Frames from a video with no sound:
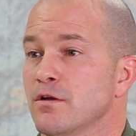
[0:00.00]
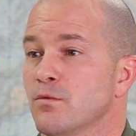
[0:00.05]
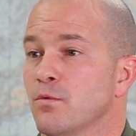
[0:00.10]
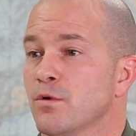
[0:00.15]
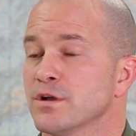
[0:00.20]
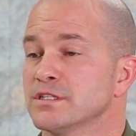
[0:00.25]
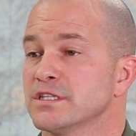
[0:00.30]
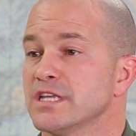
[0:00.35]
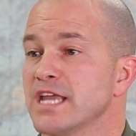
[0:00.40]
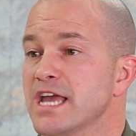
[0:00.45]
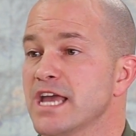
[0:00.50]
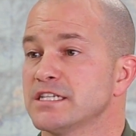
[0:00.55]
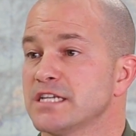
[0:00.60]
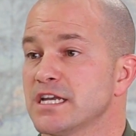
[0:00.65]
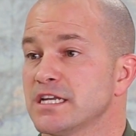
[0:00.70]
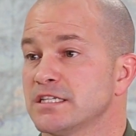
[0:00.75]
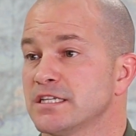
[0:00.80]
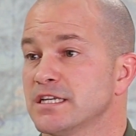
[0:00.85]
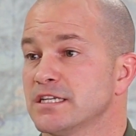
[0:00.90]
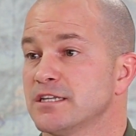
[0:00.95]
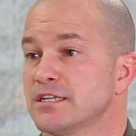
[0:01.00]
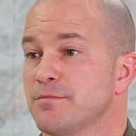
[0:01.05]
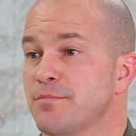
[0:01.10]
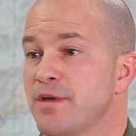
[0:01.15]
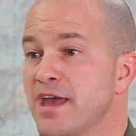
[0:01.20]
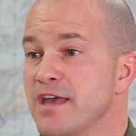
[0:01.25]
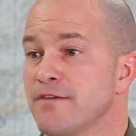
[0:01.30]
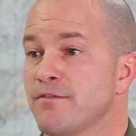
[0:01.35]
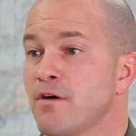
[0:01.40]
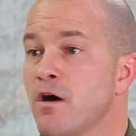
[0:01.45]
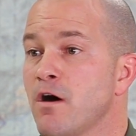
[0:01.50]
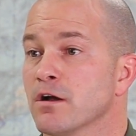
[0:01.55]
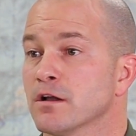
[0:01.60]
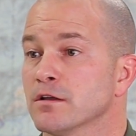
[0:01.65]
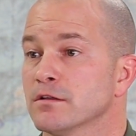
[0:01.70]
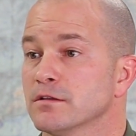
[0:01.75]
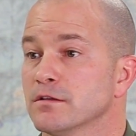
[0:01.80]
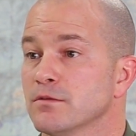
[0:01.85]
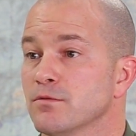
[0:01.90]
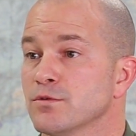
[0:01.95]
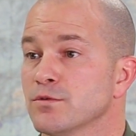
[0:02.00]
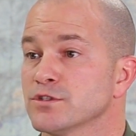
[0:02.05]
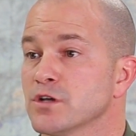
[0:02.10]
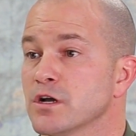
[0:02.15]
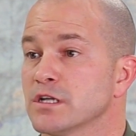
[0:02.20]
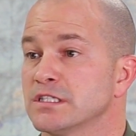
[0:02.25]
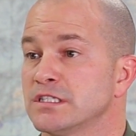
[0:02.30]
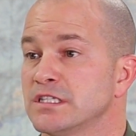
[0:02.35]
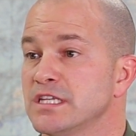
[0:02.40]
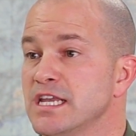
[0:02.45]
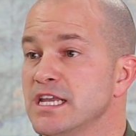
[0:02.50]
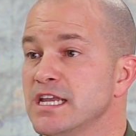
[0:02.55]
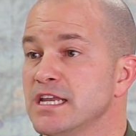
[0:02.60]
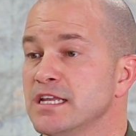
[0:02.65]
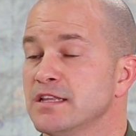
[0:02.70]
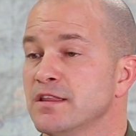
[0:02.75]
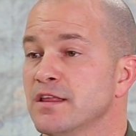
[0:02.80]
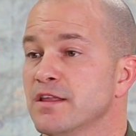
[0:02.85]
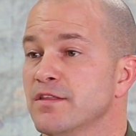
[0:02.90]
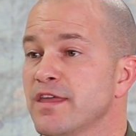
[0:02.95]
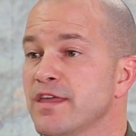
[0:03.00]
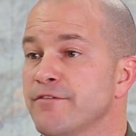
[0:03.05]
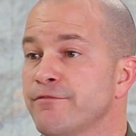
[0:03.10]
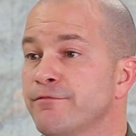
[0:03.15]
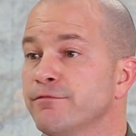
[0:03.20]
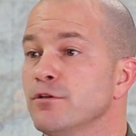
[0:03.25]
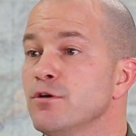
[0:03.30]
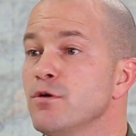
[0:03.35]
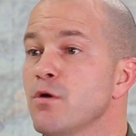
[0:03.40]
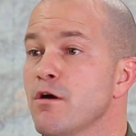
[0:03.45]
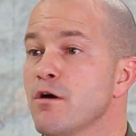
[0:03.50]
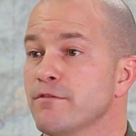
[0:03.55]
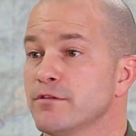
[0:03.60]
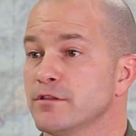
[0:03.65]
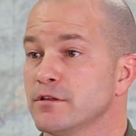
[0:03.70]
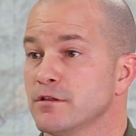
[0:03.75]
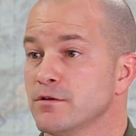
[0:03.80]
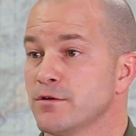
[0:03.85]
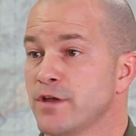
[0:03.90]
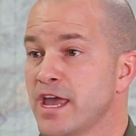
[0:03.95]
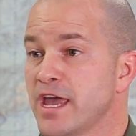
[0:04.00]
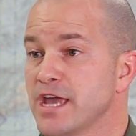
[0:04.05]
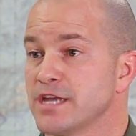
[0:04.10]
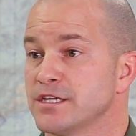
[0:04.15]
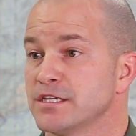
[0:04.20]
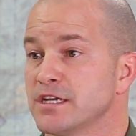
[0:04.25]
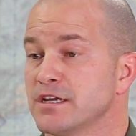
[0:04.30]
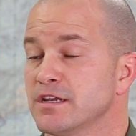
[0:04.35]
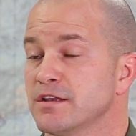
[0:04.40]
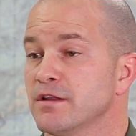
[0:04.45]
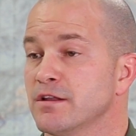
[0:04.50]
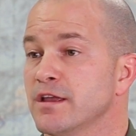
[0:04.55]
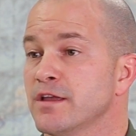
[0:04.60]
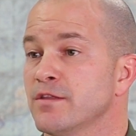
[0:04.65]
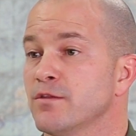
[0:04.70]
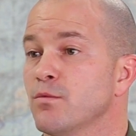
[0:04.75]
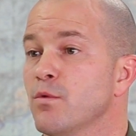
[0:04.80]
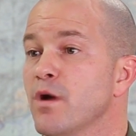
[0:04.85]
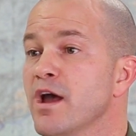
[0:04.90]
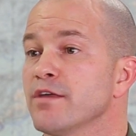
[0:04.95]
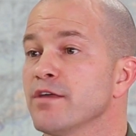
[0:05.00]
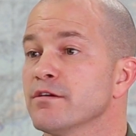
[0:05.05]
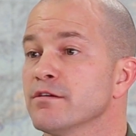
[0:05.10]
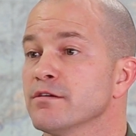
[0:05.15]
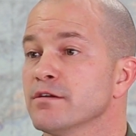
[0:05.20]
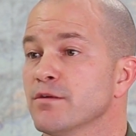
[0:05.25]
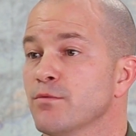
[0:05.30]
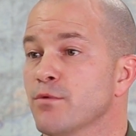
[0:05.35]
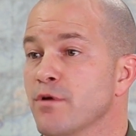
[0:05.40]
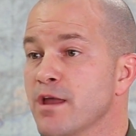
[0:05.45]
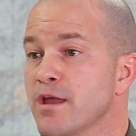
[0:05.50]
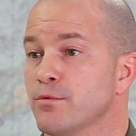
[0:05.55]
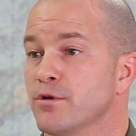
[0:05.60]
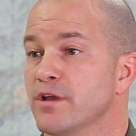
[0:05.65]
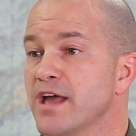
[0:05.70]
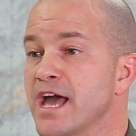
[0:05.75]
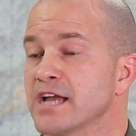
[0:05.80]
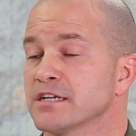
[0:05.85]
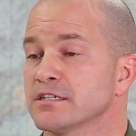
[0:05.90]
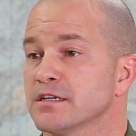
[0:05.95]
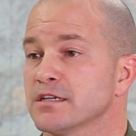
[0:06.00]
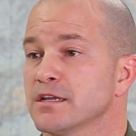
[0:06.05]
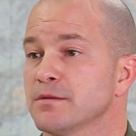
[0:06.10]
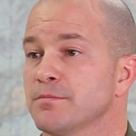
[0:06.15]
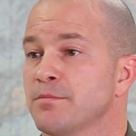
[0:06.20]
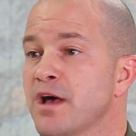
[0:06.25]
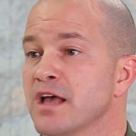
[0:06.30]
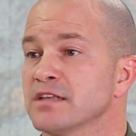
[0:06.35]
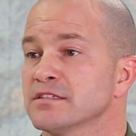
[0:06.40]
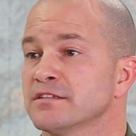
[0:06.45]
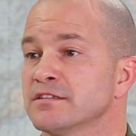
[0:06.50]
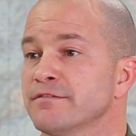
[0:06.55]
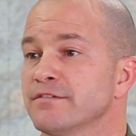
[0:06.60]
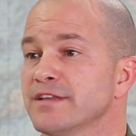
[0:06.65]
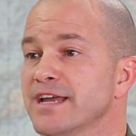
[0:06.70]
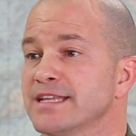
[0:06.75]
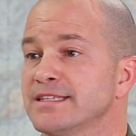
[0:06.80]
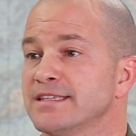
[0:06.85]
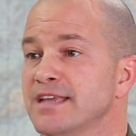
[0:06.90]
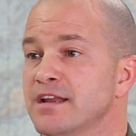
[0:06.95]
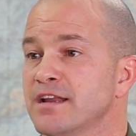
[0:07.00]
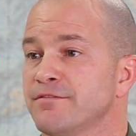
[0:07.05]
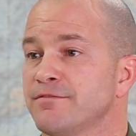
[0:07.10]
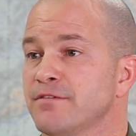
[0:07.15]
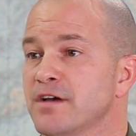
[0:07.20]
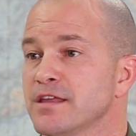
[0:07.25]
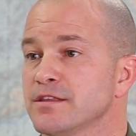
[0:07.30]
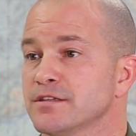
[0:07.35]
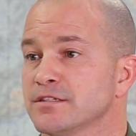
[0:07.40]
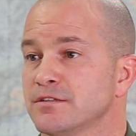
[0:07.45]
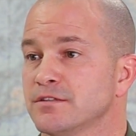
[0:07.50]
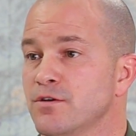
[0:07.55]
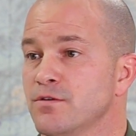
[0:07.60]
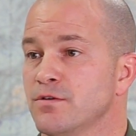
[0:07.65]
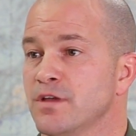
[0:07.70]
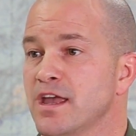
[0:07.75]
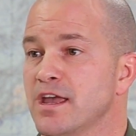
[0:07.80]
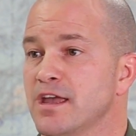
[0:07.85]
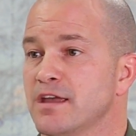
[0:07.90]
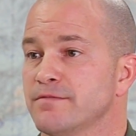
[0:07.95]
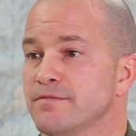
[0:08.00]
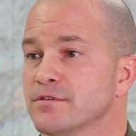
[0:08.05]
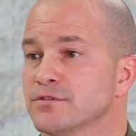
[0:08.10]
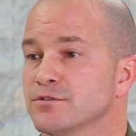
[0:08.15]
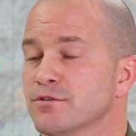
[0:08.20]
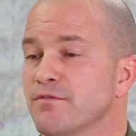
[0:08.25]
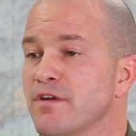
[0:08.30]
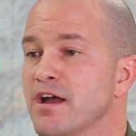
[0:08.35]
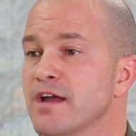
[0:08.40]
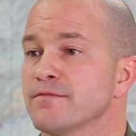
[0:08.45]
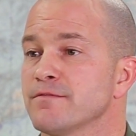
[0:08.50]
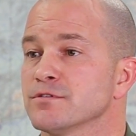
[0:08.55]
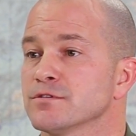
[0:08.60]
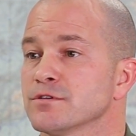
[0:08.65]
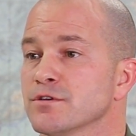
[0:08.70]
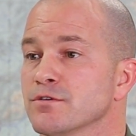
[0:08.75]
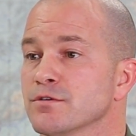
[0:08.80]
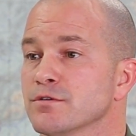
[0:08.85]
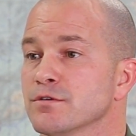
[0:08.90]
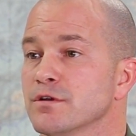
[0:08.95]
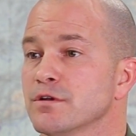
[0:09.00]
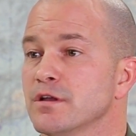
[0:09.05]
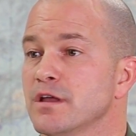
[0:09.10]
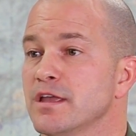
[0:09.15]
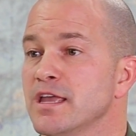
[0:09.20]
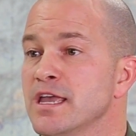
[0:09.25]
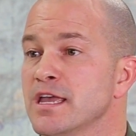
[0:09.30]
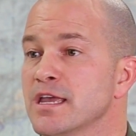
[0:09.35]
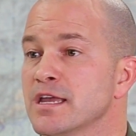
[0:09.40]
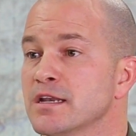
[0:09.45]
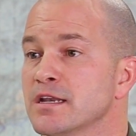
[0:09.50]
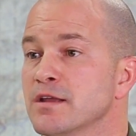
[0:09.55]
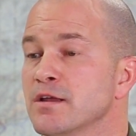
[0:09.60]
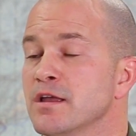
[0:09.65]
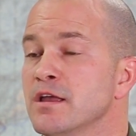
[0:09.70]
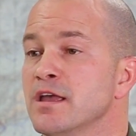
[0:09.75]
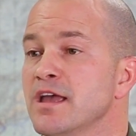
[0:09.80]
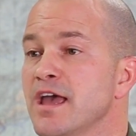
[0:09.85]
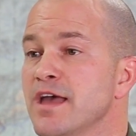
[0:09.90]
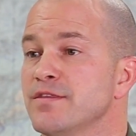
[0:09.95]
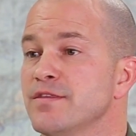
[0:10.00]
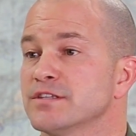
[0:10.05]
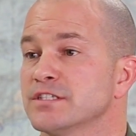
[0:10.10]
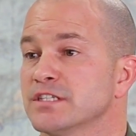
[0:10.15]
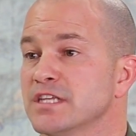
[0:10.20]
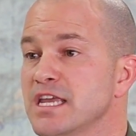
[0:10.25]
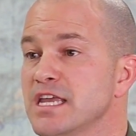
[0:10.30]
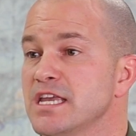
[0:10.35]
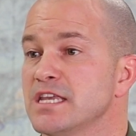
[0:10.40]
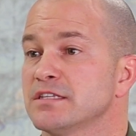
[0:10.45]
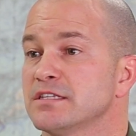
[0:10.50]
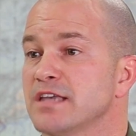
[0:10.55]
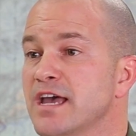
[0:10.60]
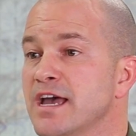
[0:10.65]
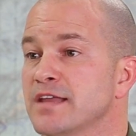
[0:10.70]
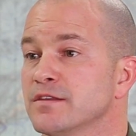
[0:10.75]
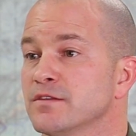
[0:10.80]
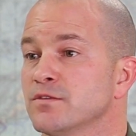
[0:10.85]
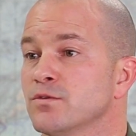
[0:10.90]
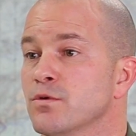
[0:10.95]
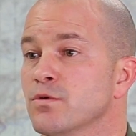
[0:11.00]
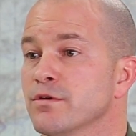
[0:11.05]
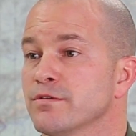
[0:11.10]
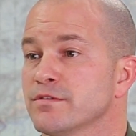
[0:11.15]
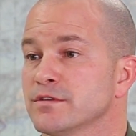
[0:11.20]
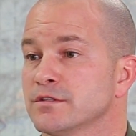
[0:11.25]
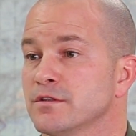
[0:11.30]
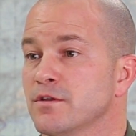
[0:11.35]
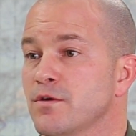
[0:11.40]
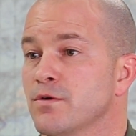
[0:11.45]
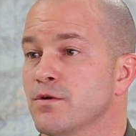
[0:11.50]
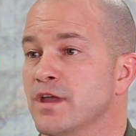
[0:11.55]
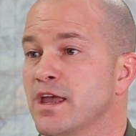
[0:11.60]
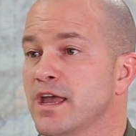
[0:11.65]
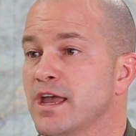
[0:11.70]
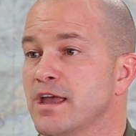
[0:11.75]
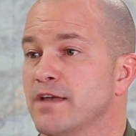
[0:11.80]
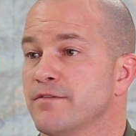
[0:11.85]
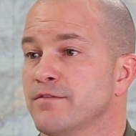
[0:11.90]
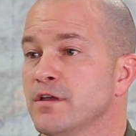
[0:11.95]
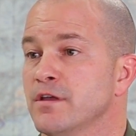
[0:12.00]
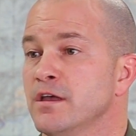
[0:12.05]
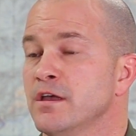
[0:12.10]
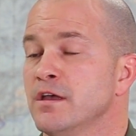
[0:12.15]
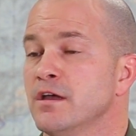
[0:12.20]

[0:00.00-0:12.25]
Once the HH-60 Pave Hawk was on scene, they flew over the location in the weather, were able to actually positively identify the snow cave the survivors are in and the skis at the door of the snow cave.